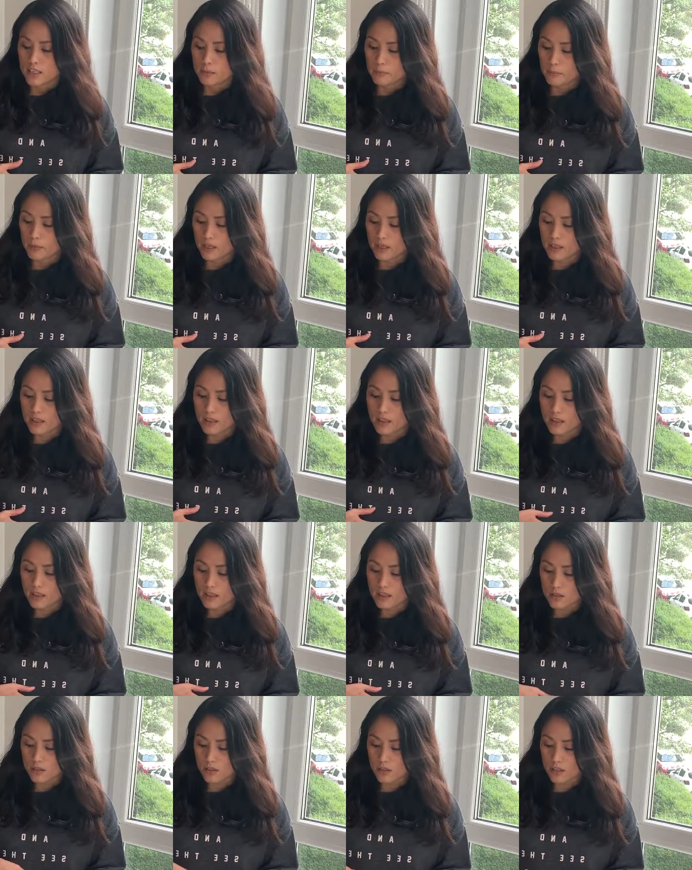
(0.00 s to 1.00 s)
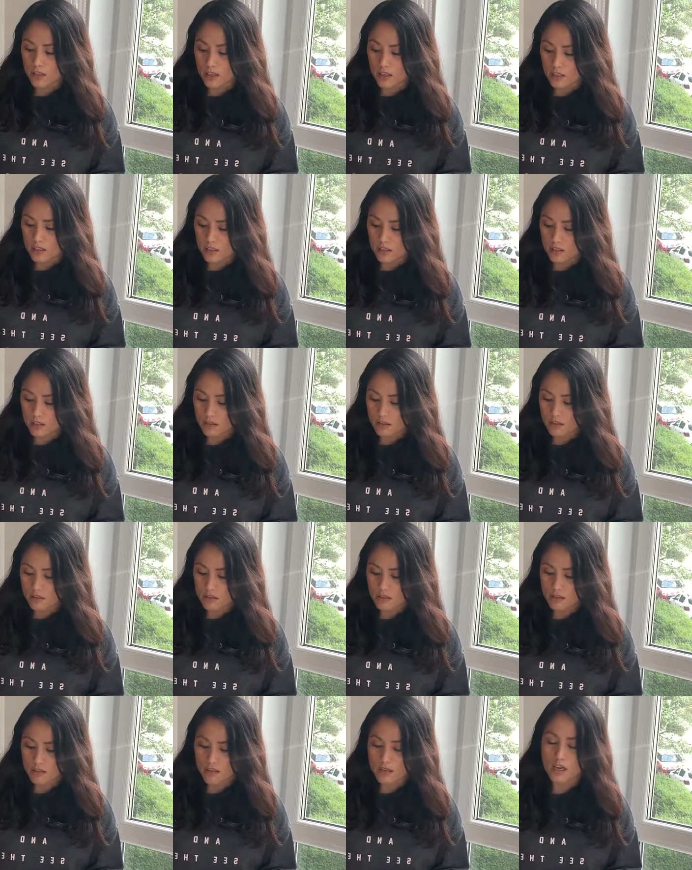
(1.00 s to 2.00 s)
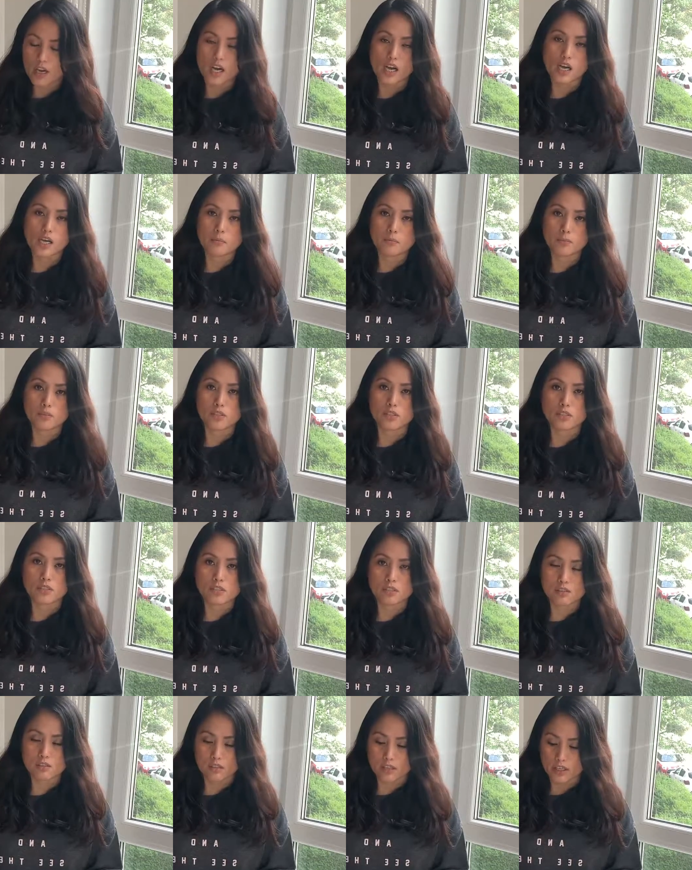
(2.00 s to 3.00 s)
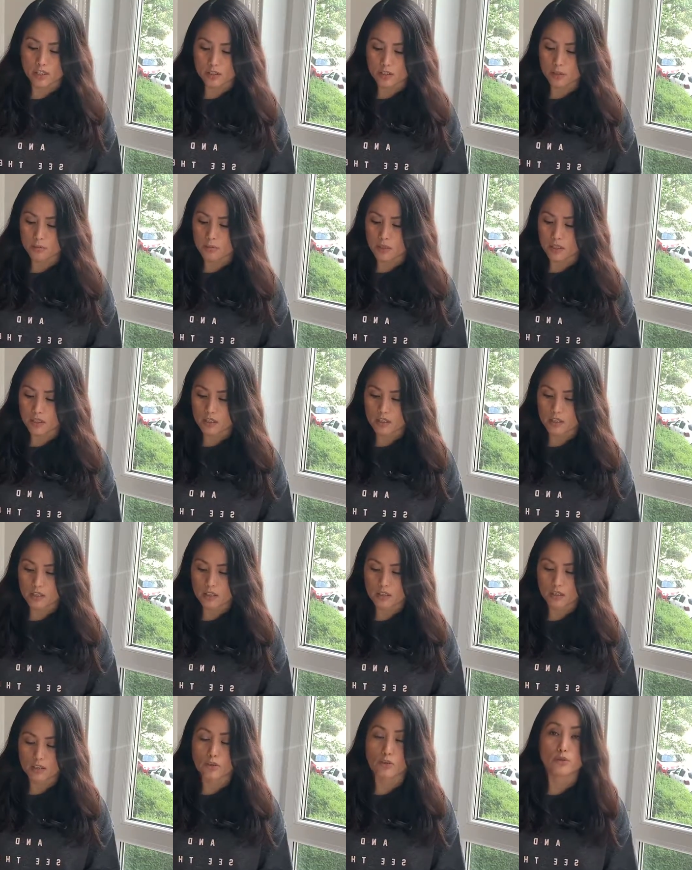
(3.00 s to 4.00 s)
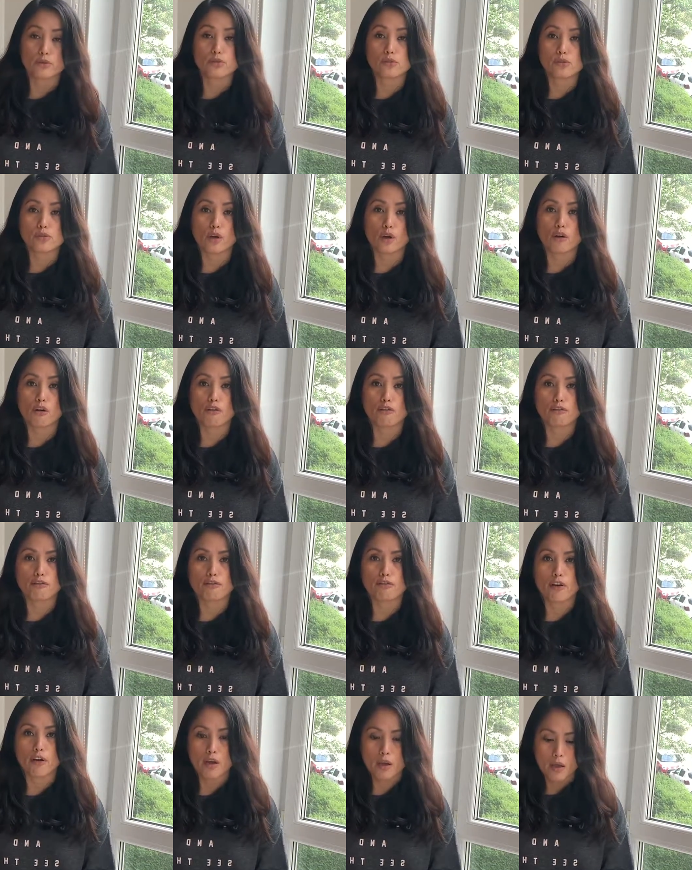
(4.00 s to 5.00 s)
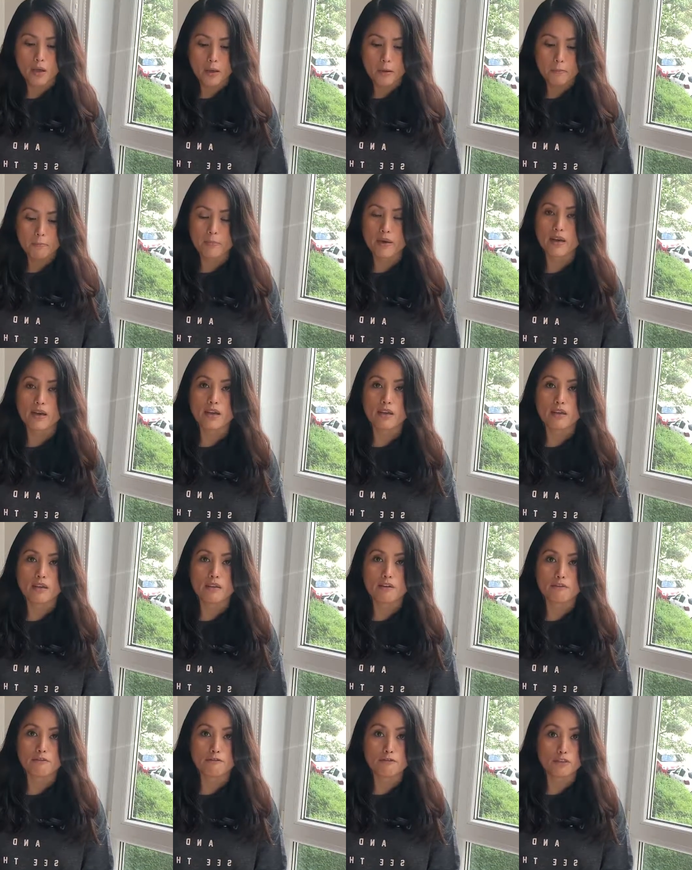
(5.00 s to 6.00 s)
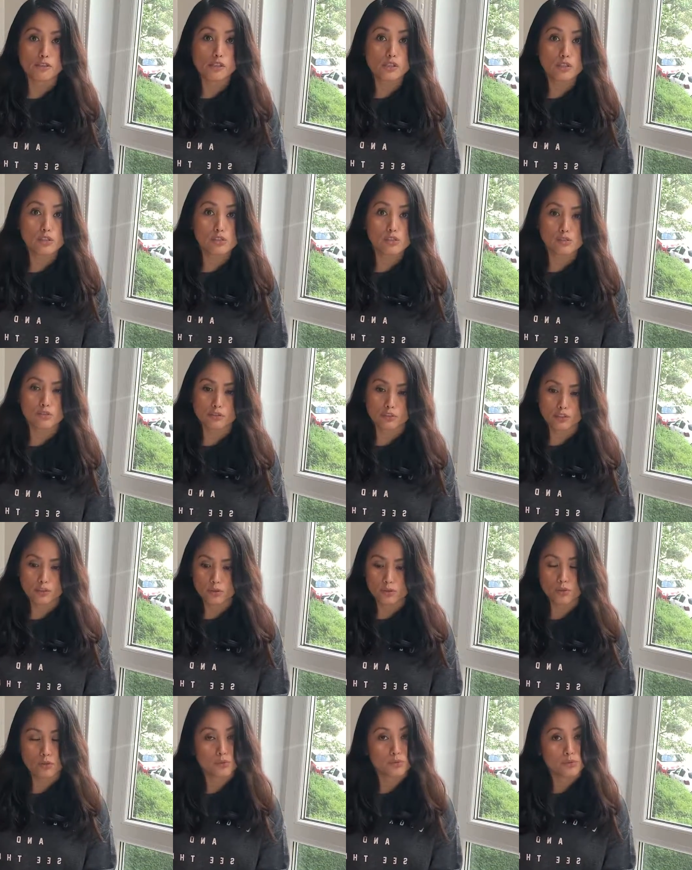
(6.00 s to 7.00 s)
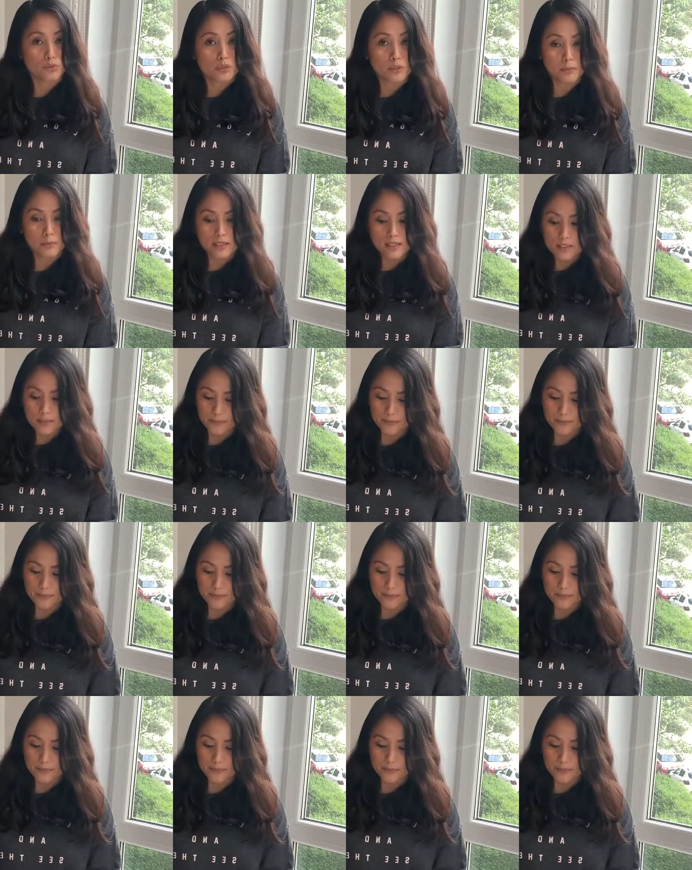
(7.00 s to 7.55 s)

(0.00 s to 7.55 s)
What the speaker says: But in this occasion, I'm just trying to make use of my fruit so they don't go to the bin.